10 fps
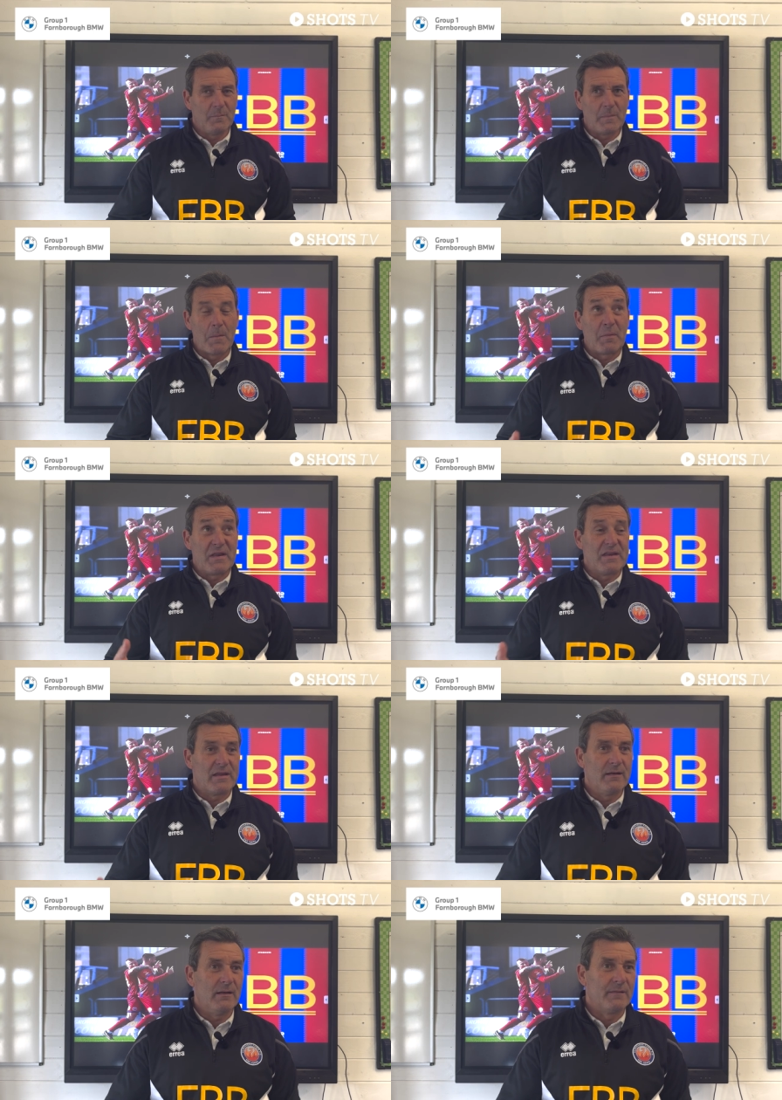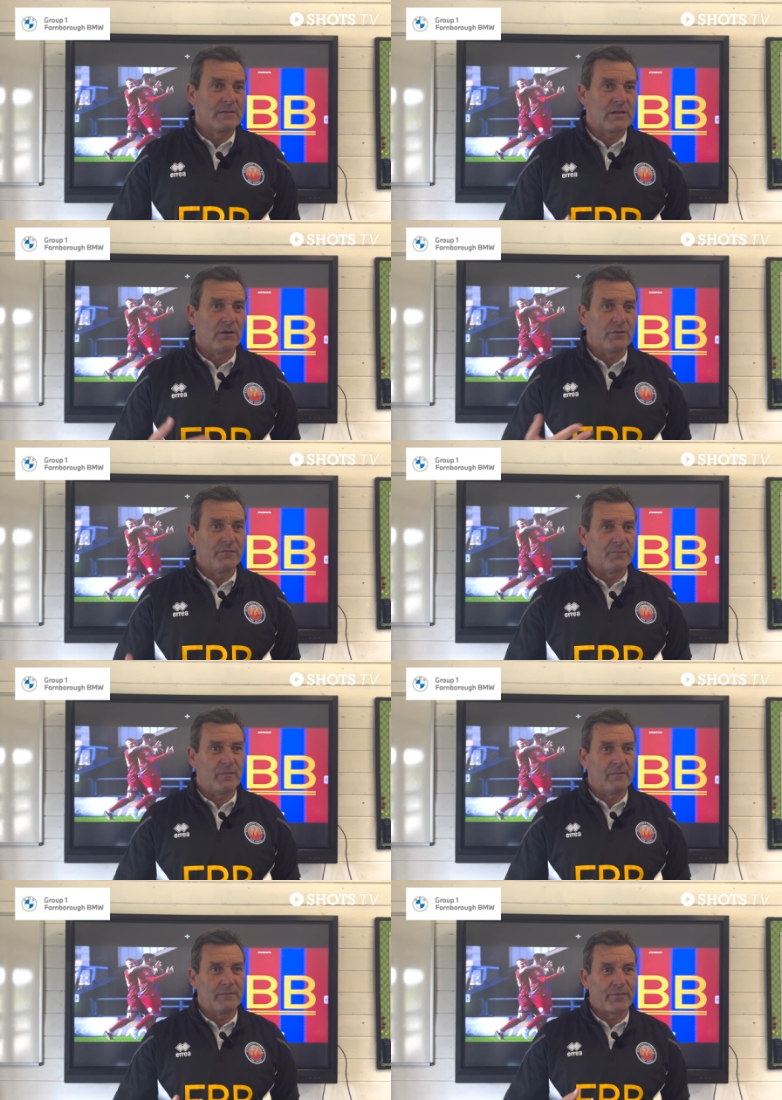opinion and there's a lot of
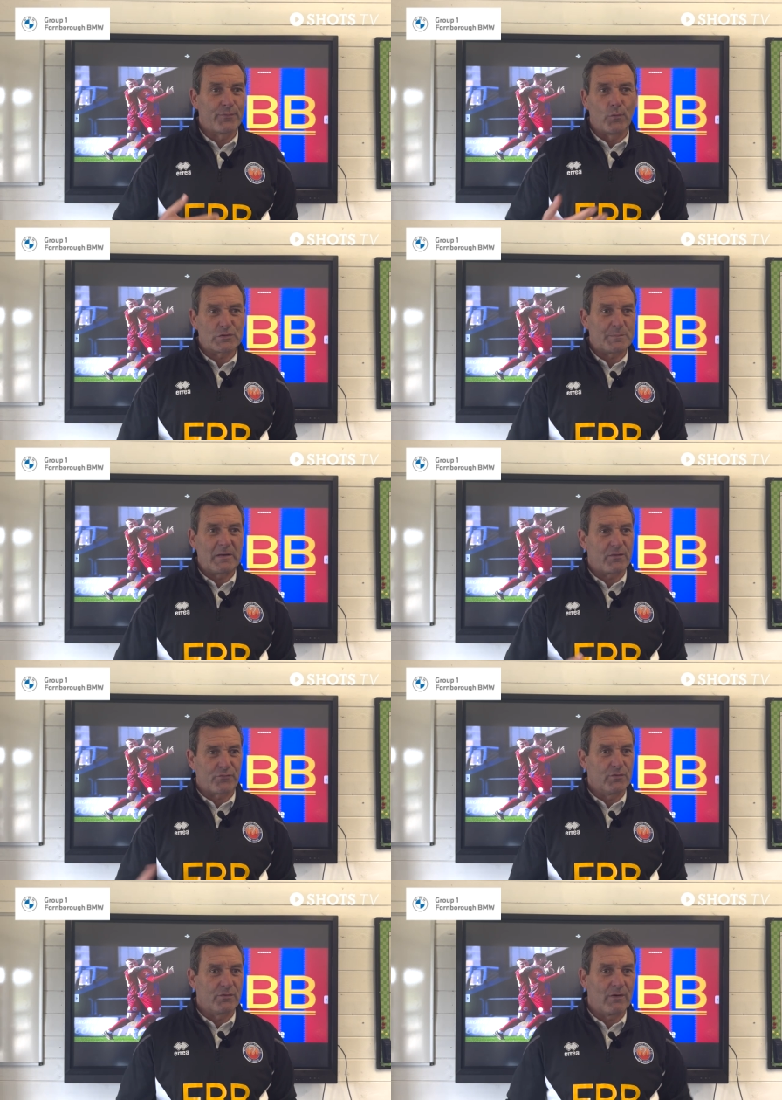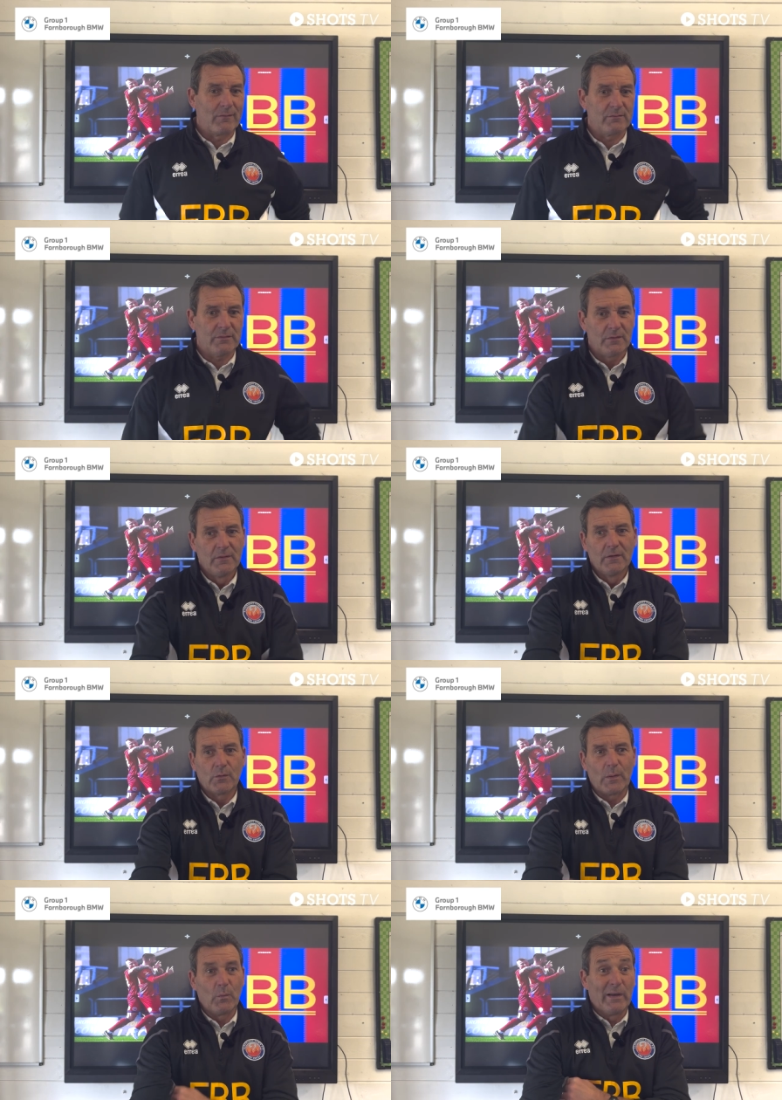thoughts being thrown around
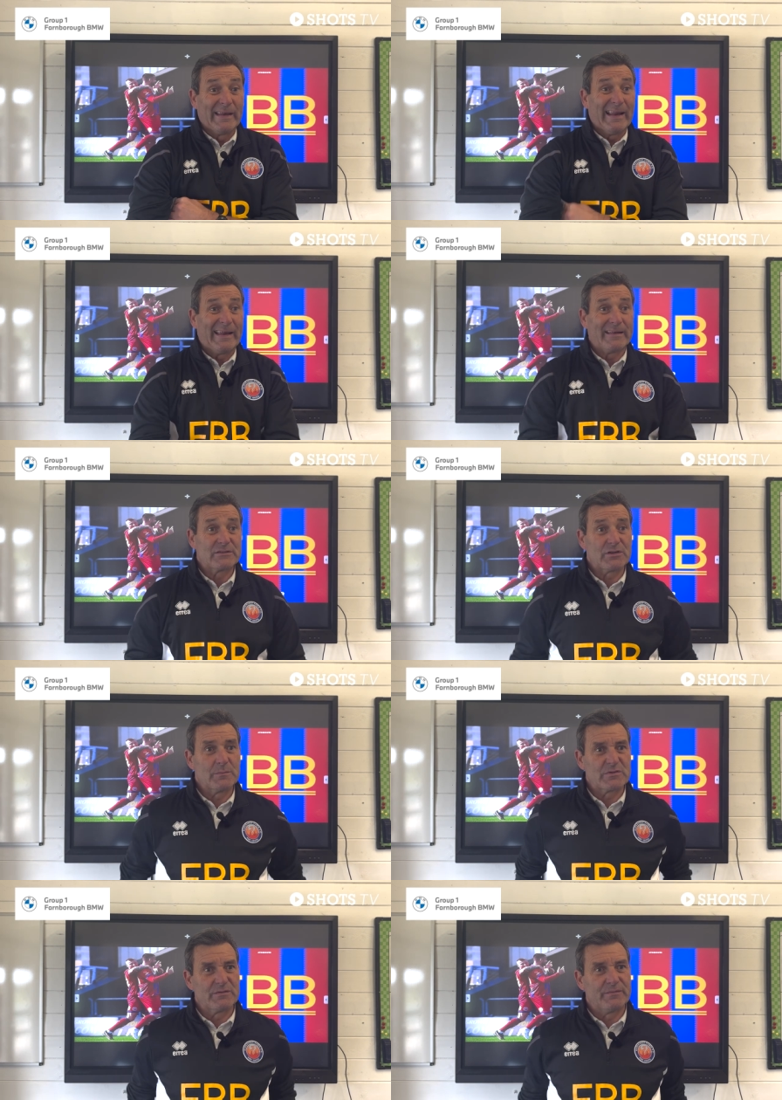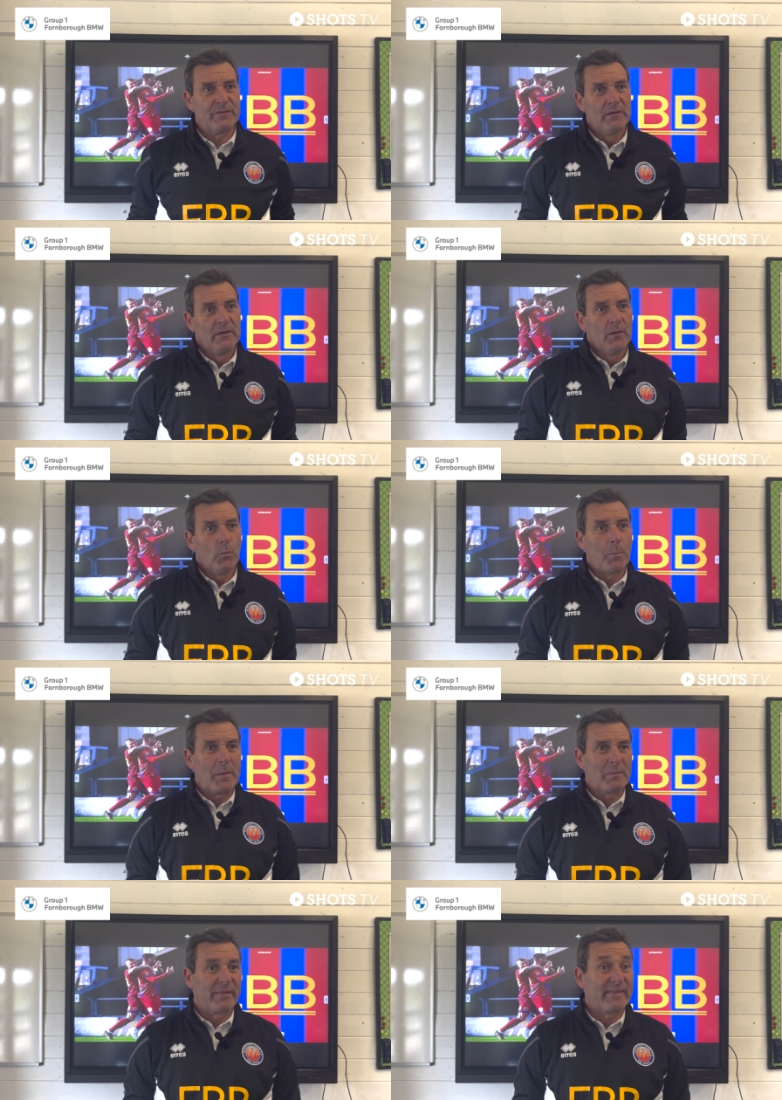quite willy-nilly in terms of what
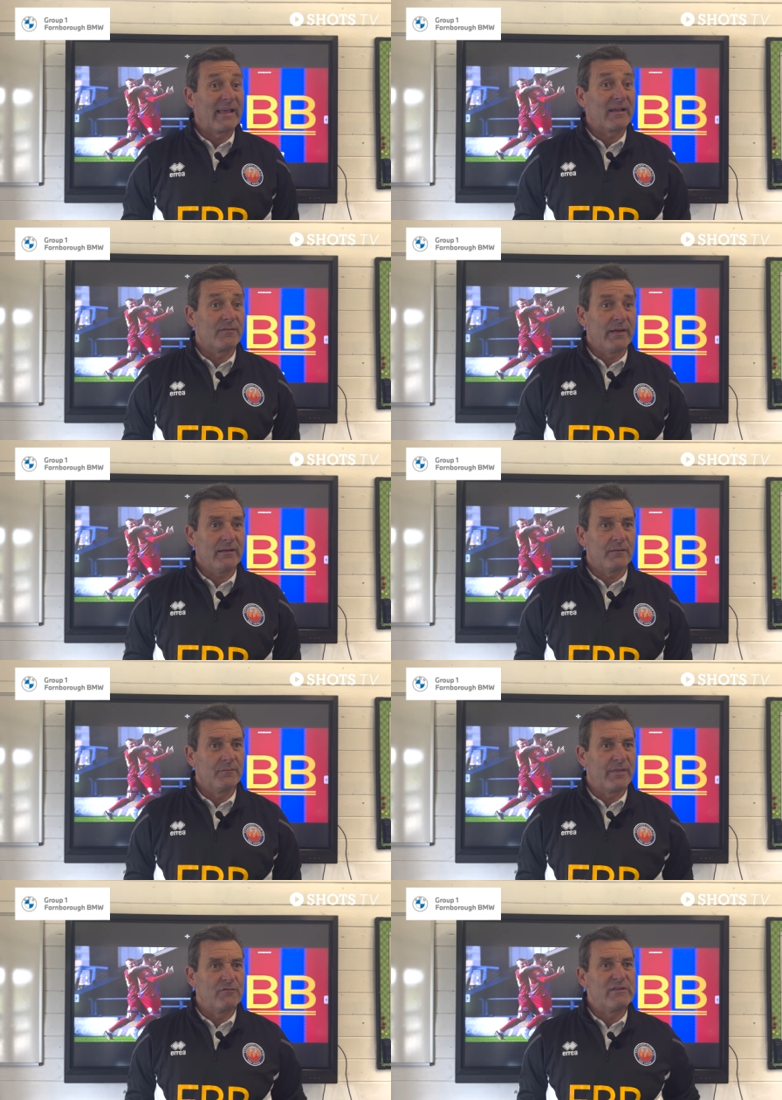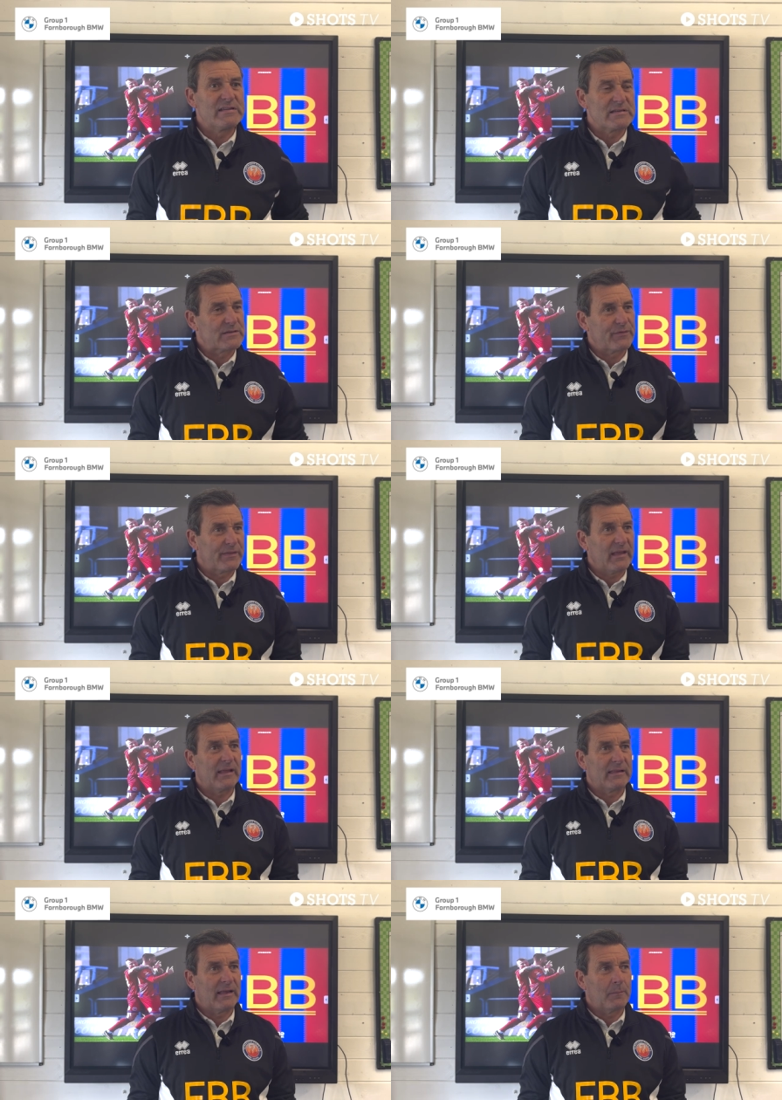people think of it and the reasons for
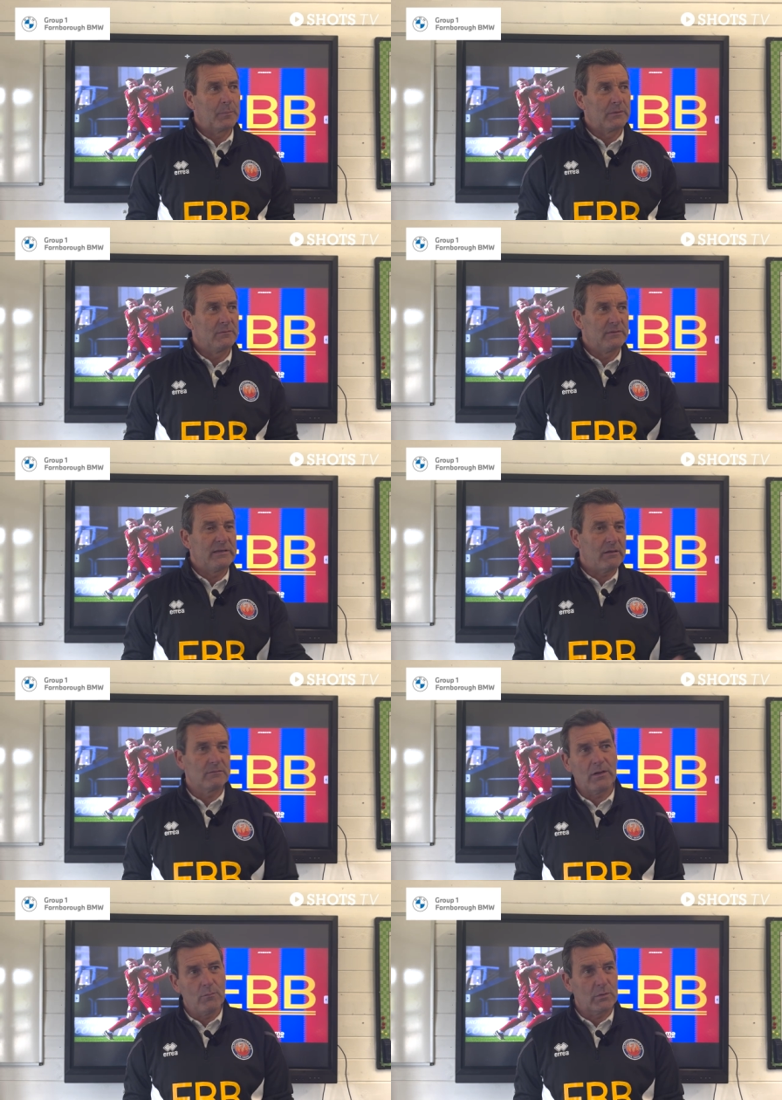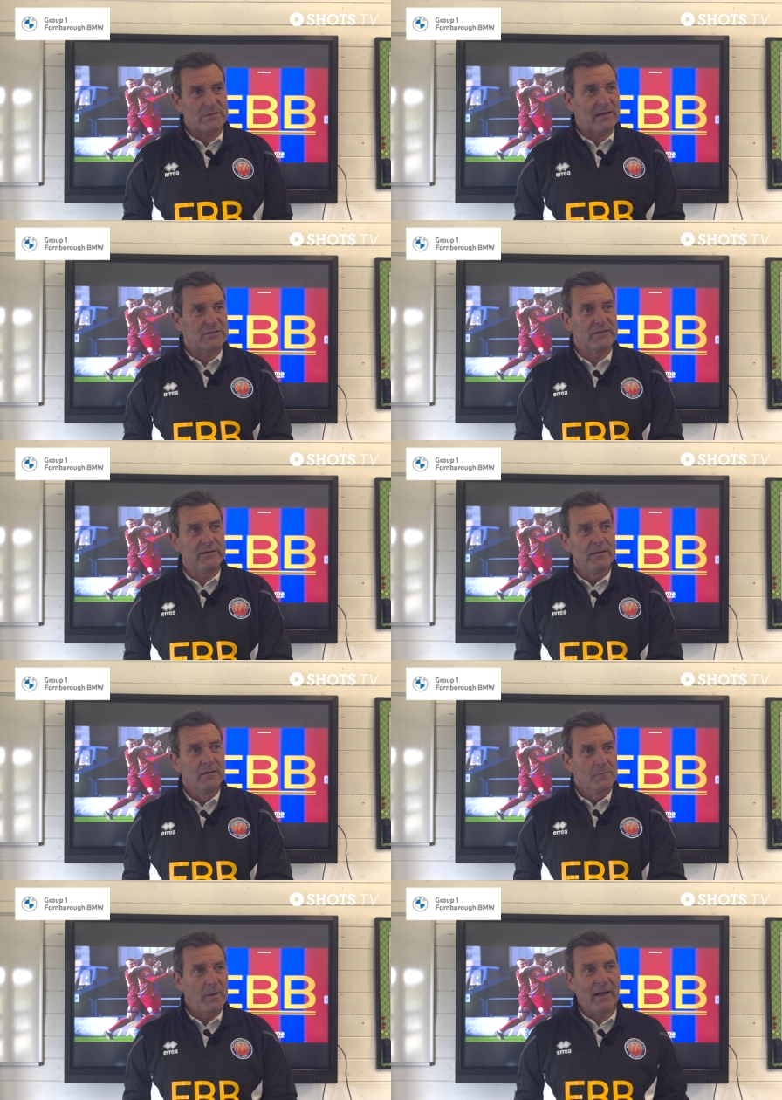thinking that, but they don't know what's actually
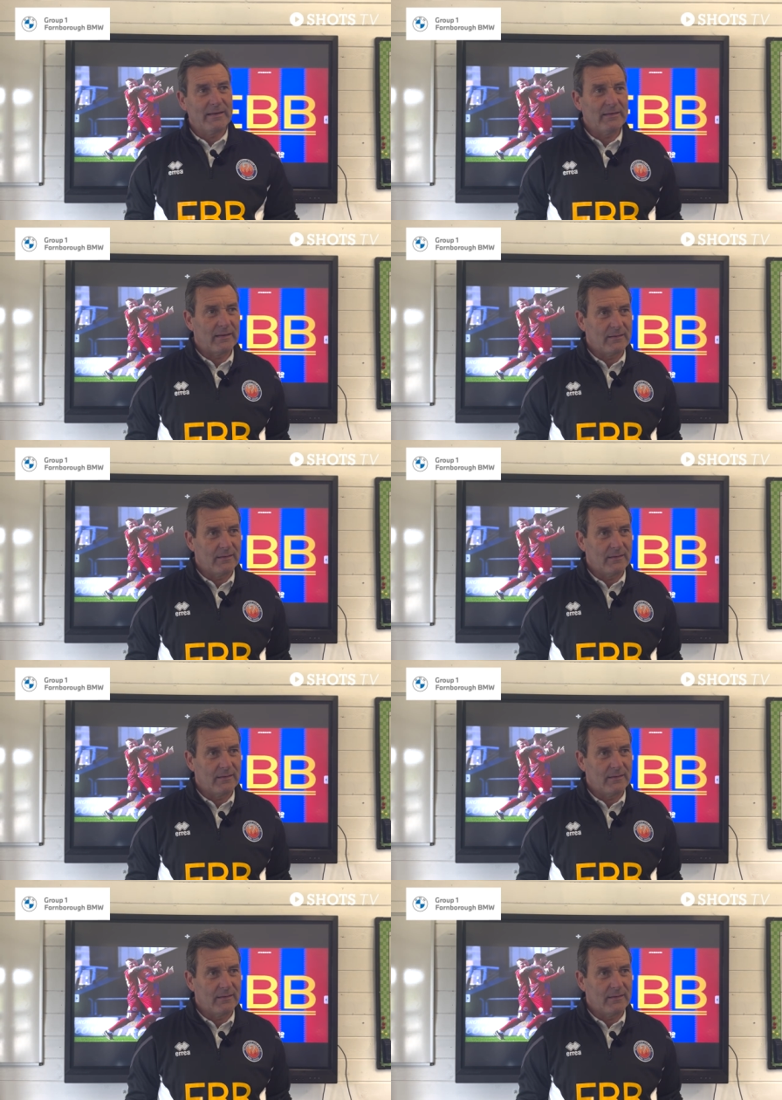behind it.